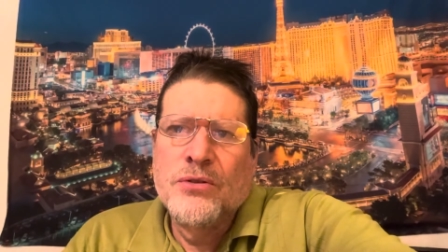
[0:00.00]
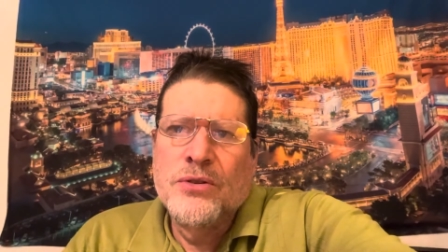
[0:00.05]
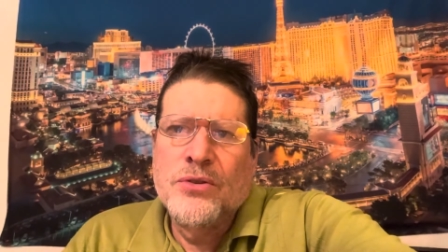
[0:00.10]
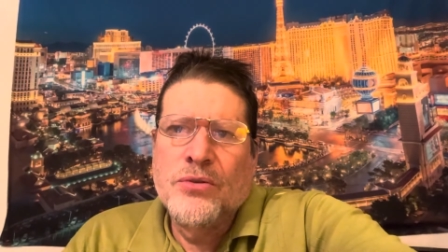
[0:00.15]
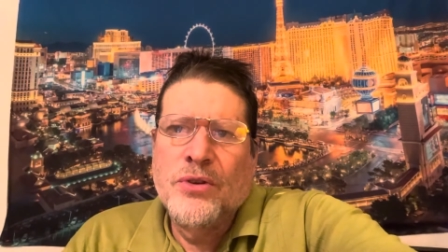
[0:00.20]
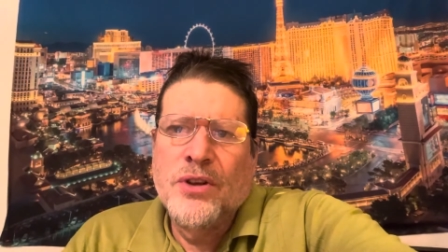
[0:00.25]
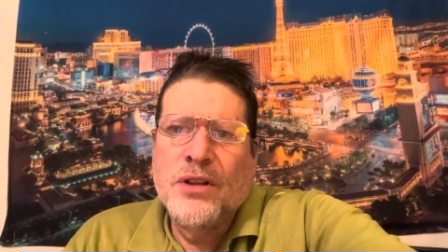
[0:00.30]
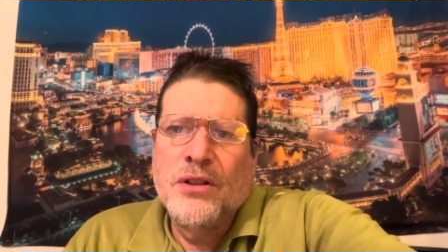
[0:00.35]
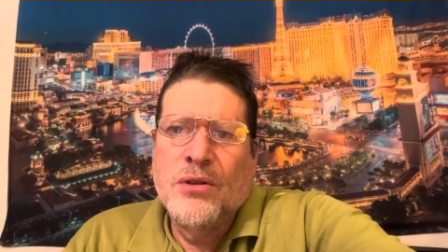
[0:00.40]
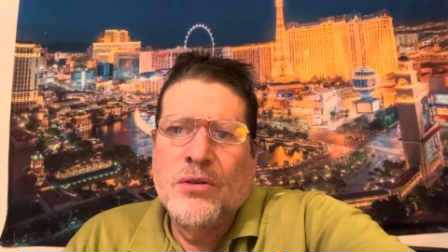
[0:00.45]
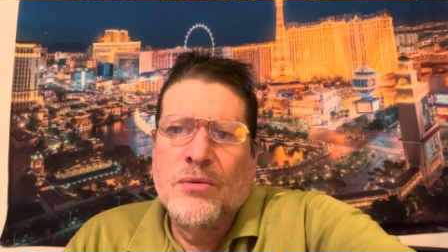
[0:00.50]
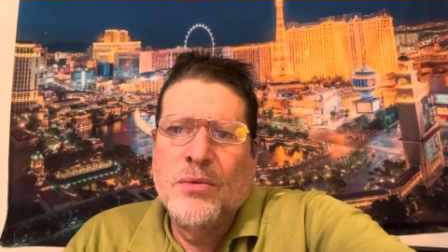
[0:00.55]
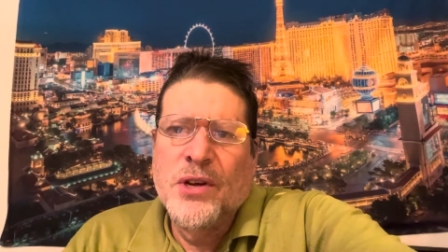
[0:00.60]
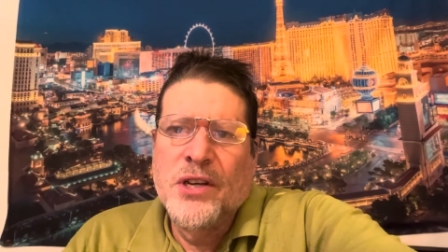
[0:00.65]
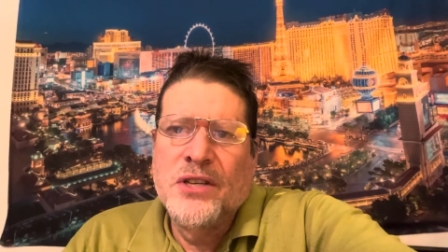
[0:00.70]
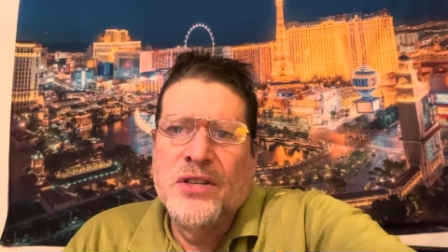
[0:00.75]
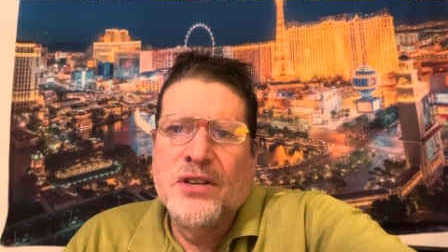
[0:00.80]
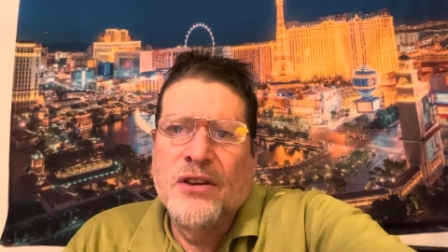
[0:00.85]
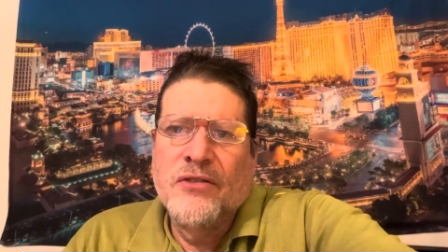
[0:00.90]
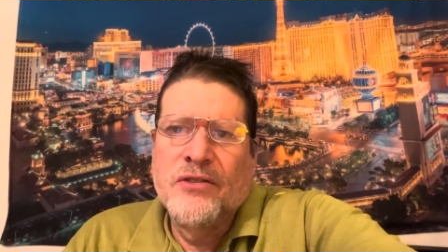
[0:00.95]
So get the big
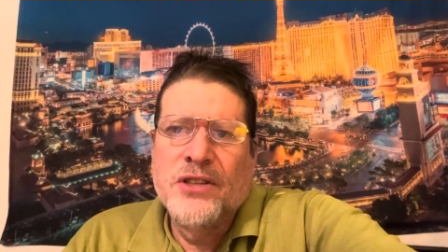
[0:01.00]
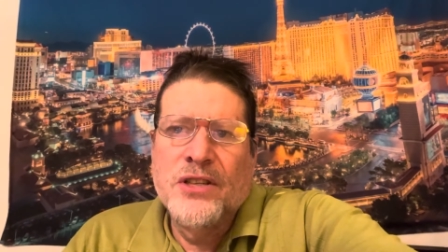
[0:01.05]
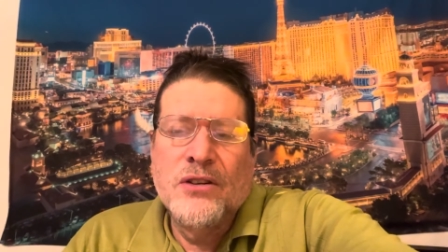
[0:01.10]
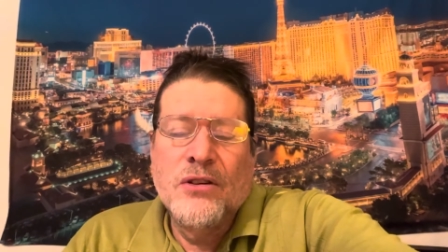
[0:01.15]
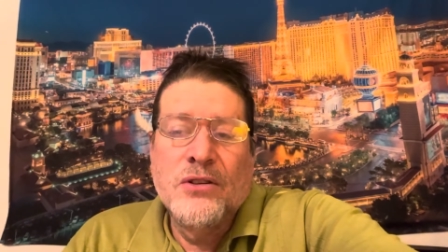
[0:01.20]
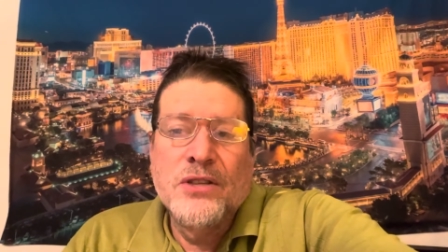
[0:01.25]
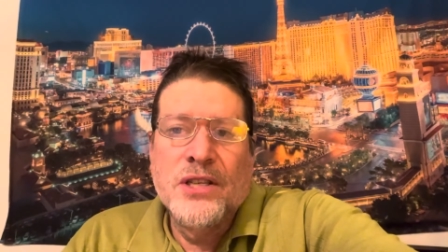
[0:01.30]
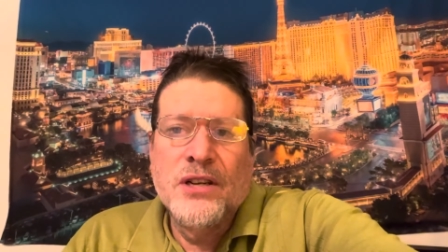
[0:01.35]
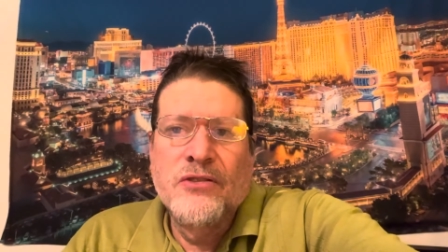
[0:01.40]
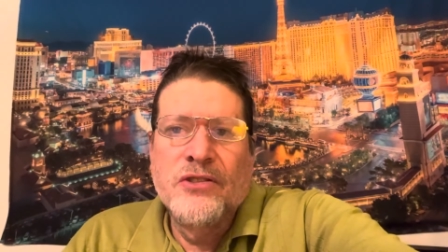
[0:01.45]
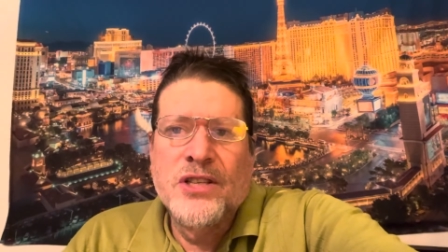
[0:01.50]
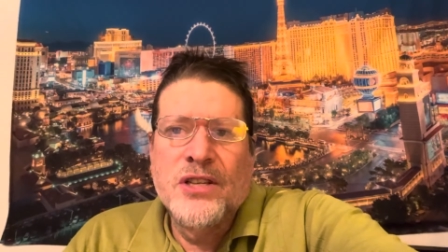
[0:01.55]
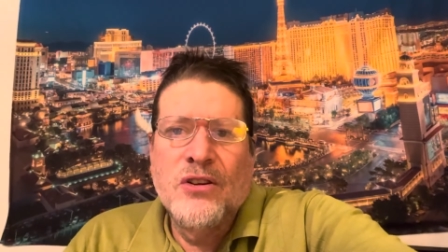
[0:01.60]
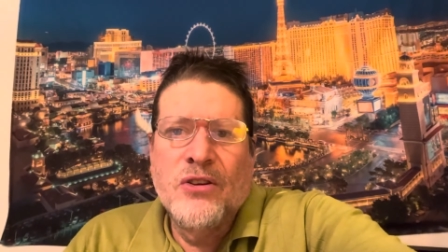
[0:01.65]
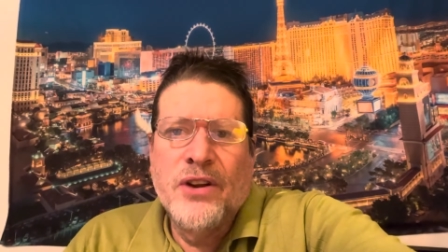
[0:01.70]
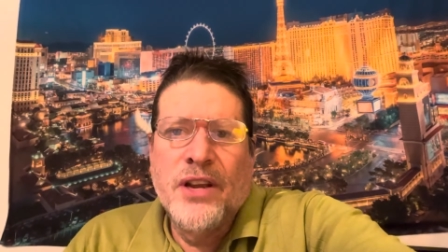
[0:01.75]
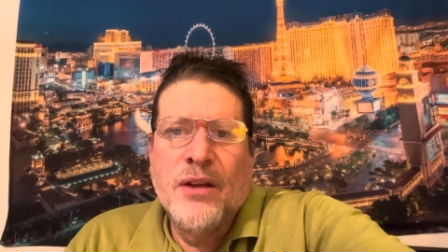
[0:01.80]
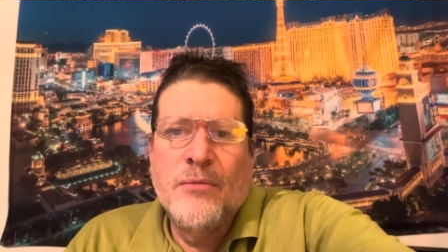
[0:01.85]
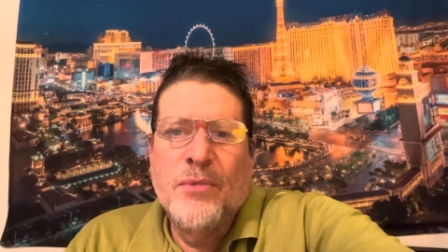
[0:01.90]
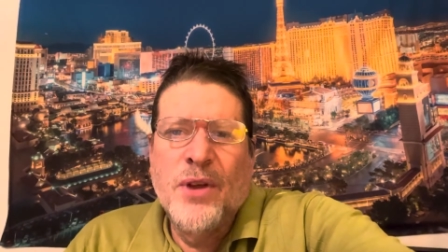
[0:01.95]
seven star, seven star
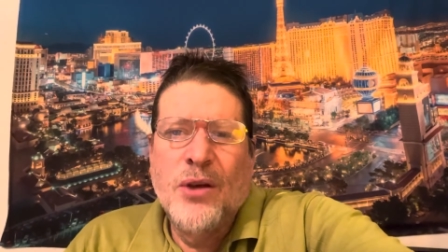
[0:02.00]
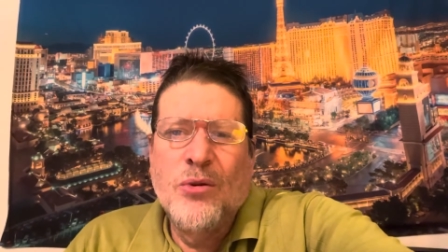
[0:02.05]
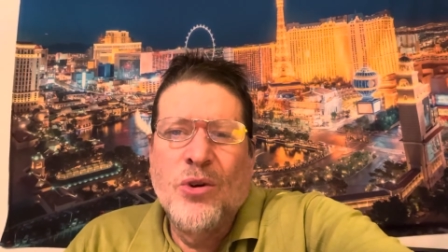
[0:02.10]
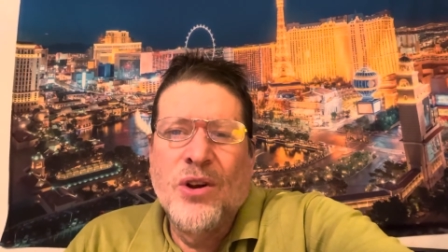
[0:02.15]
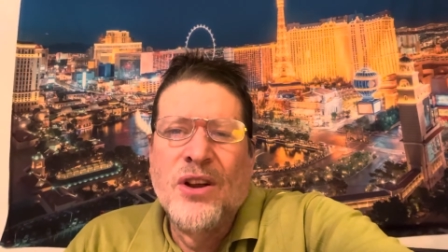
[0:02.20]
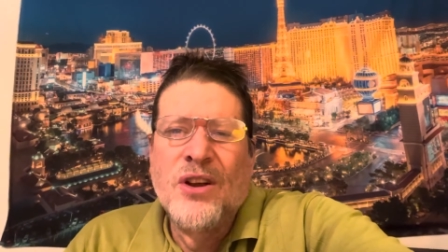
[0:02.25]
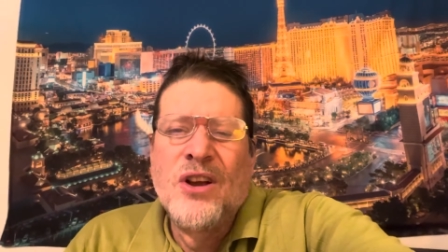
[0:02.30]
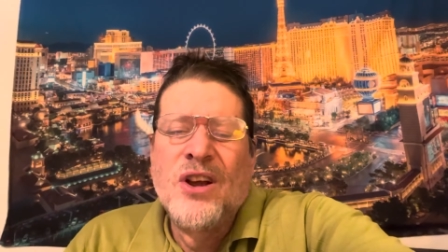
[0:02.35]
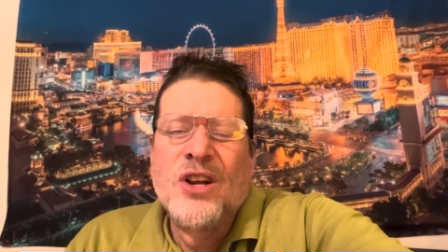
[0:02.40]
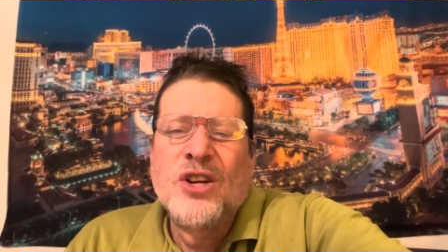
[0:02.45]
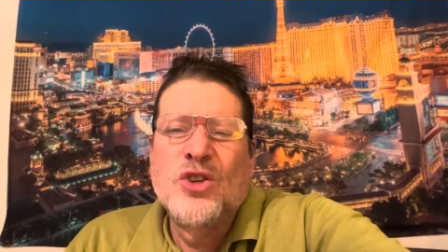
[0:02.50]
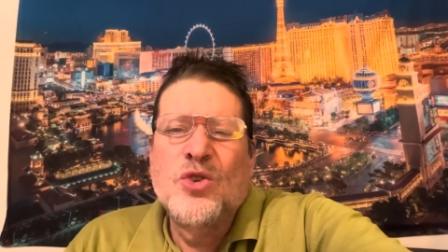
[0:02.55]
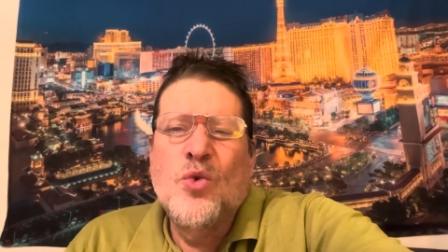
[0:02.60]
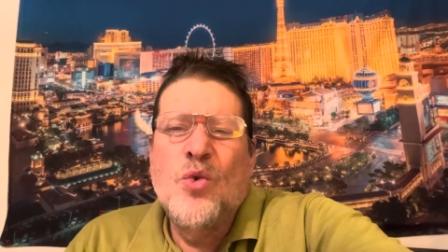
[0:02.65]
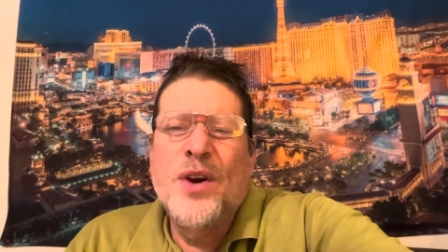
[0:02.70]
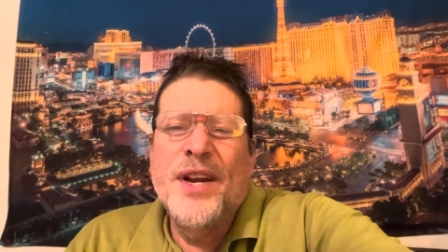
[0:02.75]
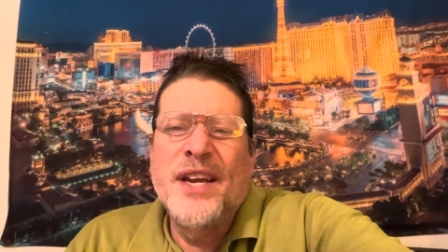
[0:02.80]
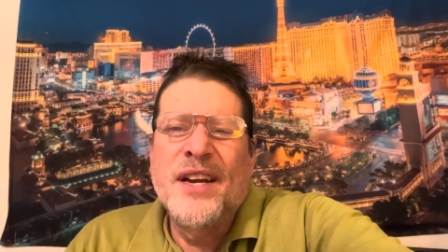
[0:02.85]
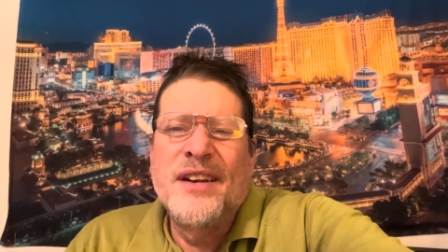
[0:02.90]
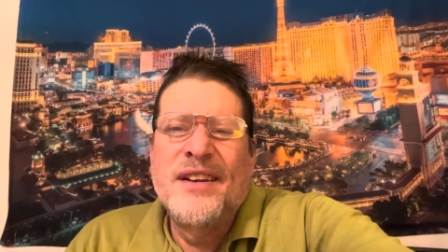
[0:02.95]
in the NBA. We're
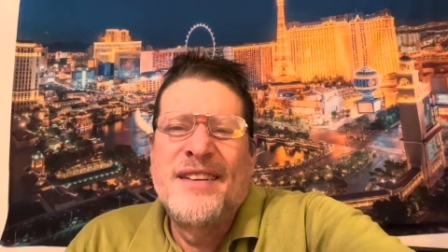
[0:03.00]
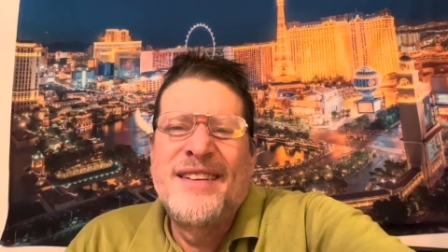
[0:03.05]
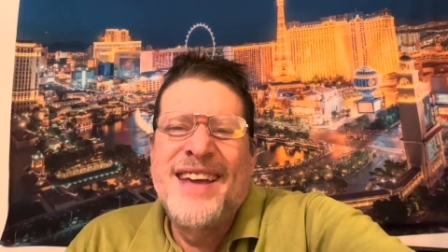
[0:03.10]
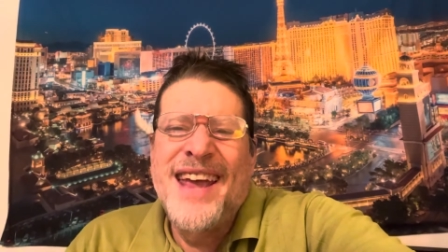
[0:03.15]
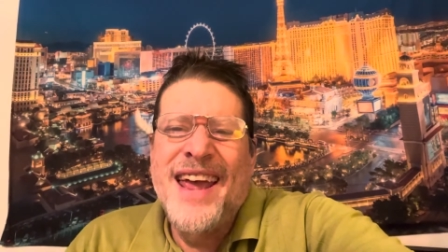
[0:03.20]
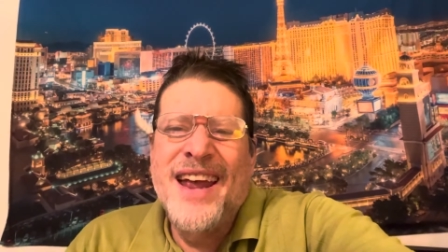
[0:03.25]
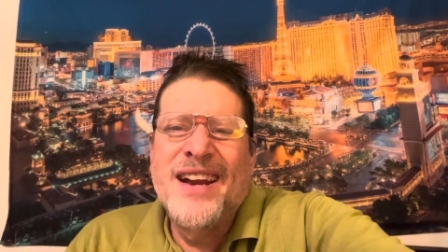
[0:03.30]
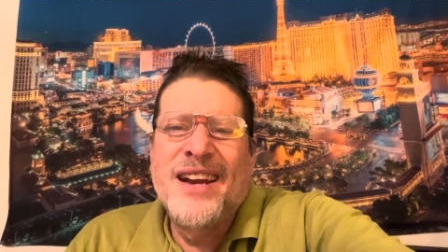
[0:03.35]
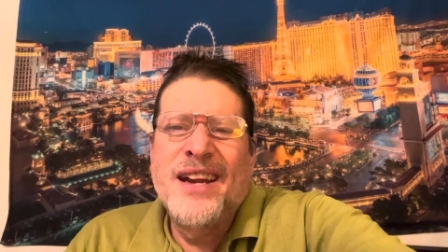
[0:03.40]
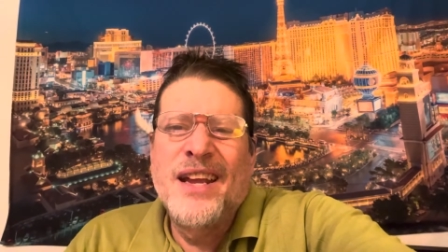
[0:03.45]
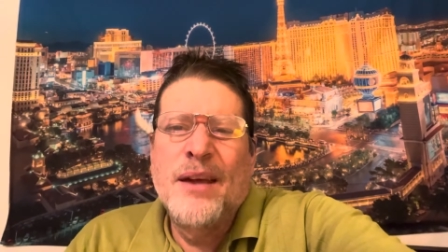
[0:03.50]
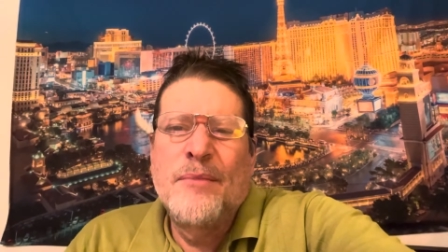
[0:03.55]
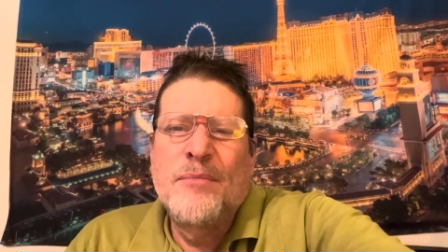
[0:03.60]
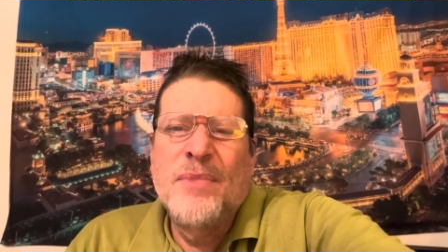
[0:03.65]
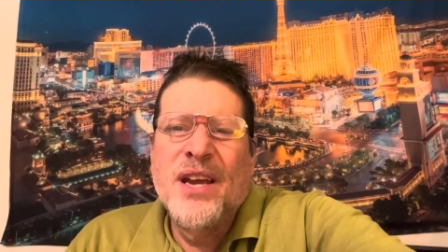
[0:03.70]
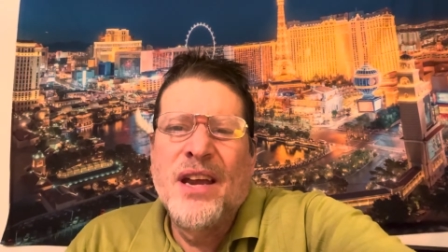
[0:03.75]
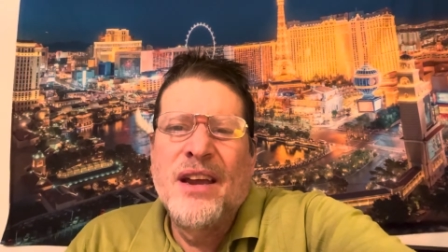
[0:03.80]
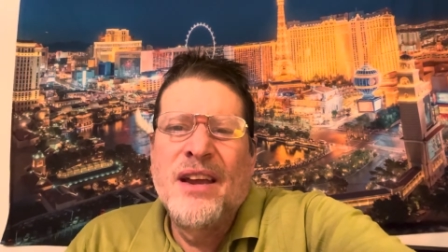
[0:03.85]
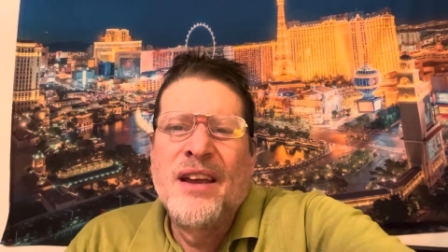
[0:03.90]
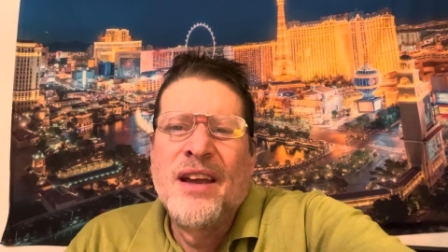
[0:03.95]
20 and 10 in the
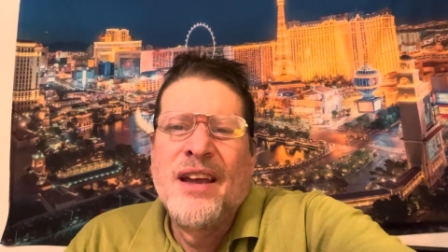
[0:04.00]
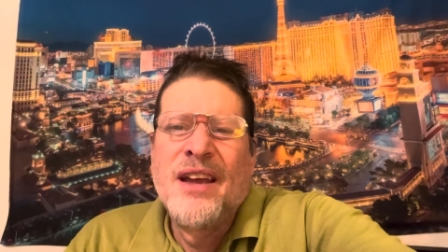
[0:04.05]
NBA,